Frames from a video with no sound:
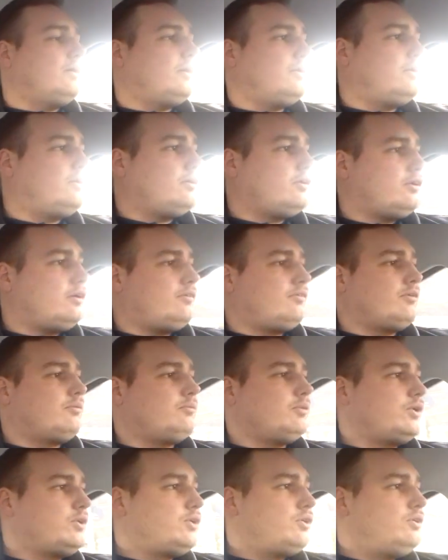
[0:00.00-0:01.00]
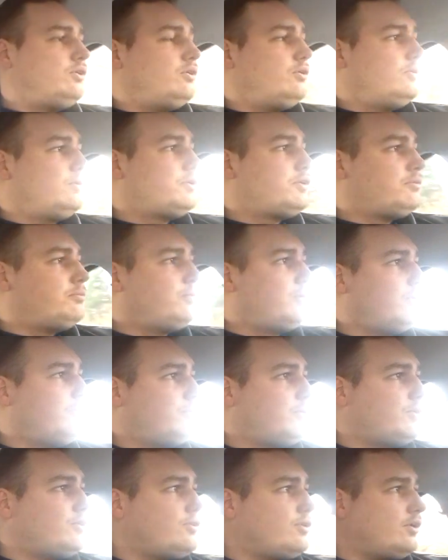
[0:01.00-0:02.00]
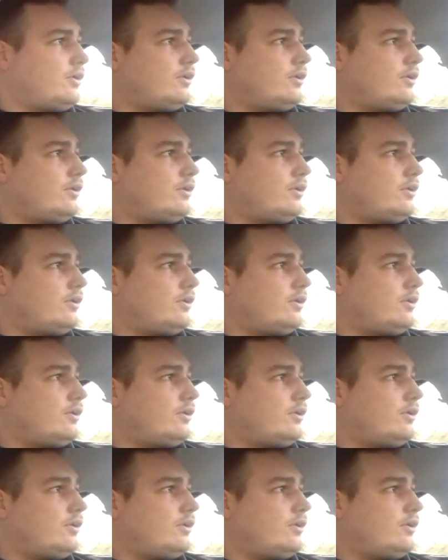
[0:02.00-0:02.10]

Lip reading: and not having much to do at the moment,